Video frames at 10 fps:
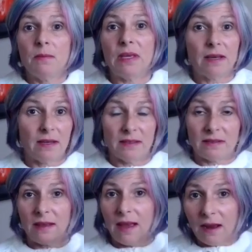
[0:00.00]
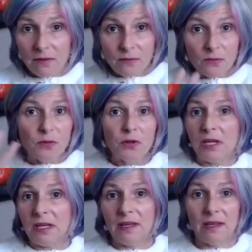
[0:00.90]
Because
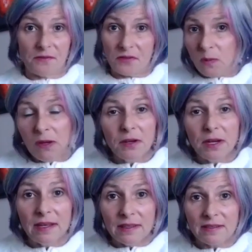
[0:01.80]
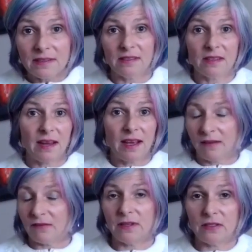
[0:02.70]
every experience is going to
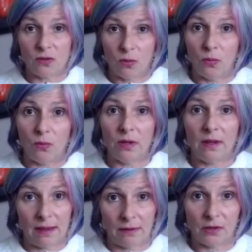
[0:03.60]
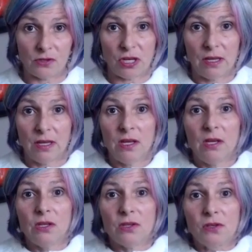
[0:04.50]
have its own energy.
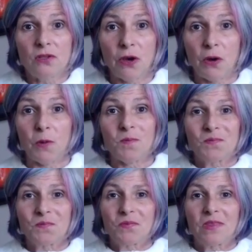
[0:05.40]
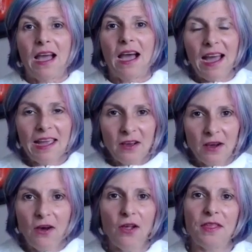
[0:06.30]
So, I
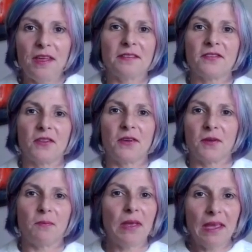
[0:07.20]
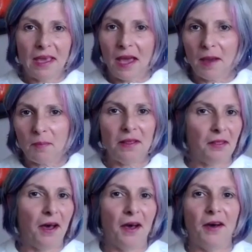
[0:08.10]
call this the big happy
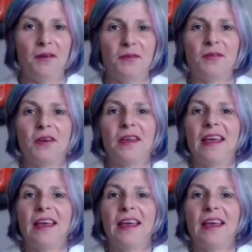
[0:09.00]
love